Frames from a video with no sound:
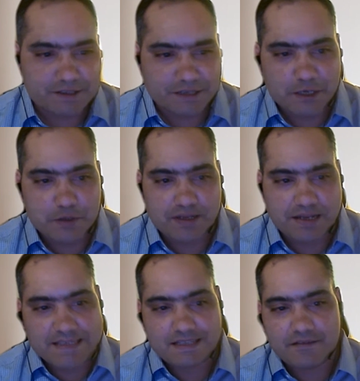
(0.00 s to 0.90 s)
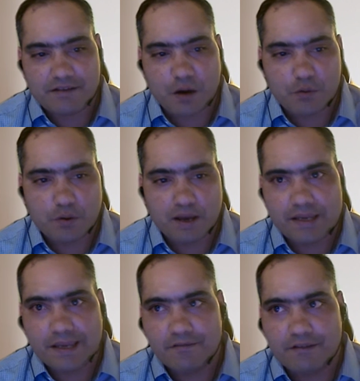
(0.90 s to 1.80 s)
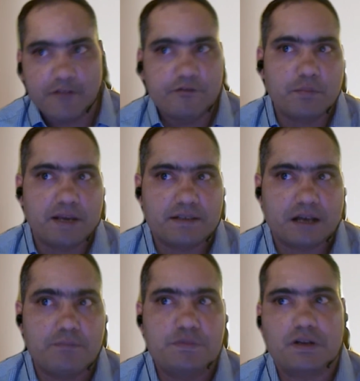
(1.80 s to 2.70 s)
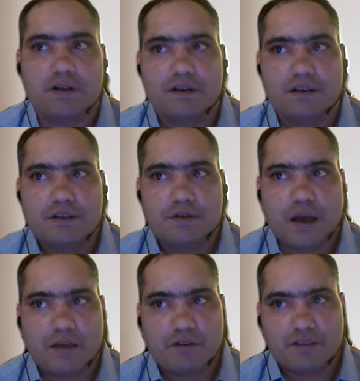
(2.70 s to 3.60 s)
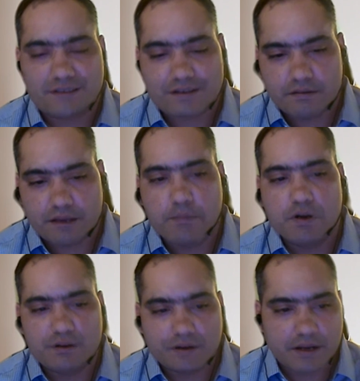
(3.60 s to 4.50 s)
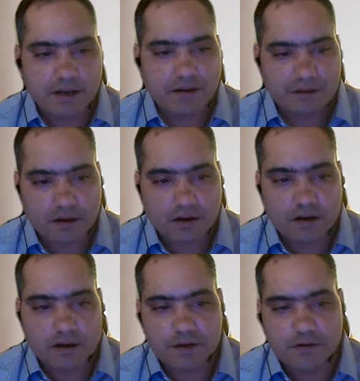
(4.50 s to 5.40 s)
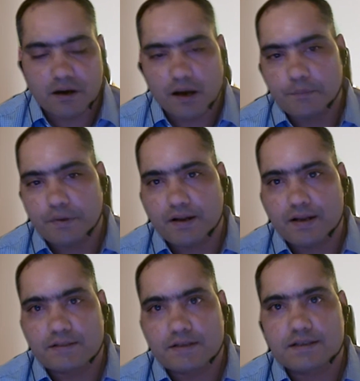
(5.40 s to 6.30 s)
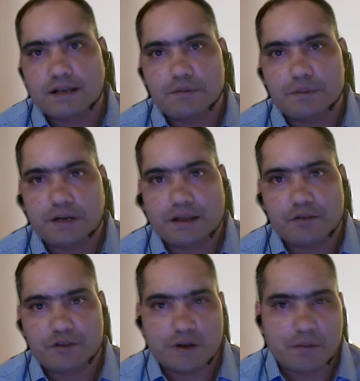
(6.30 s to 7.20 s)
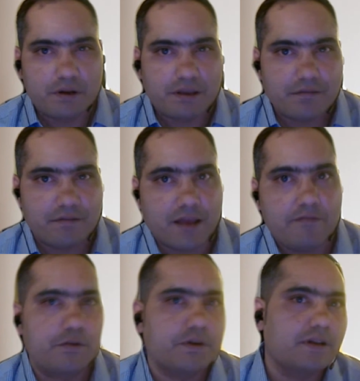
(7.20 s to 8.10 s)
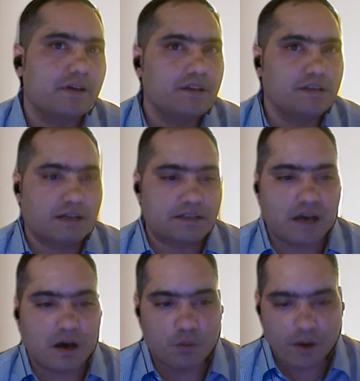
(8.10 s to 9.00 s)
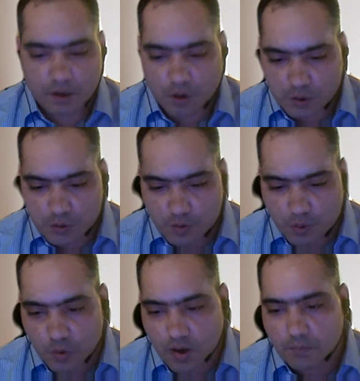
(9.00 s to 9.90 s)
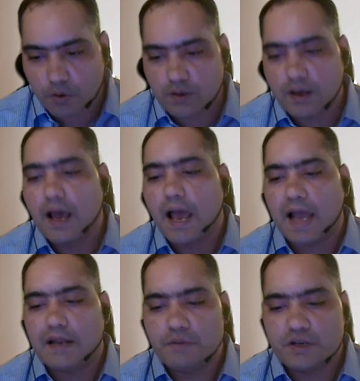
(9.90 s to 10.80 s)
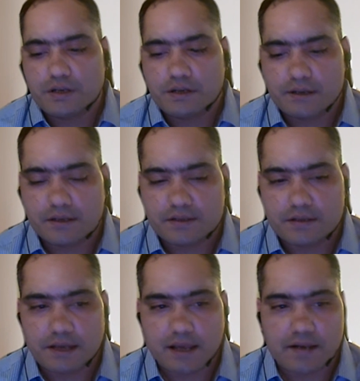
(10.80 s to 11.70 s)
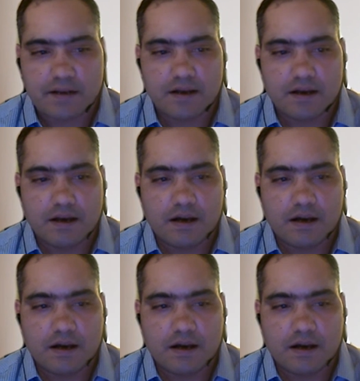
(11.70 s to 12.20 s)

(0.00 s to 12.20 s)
skill to the next level? How do I give life to my sculpture? So I was able to create hyper-realistic sculpture, but I was not able to give life to it. That's how I got to know about animation industry. And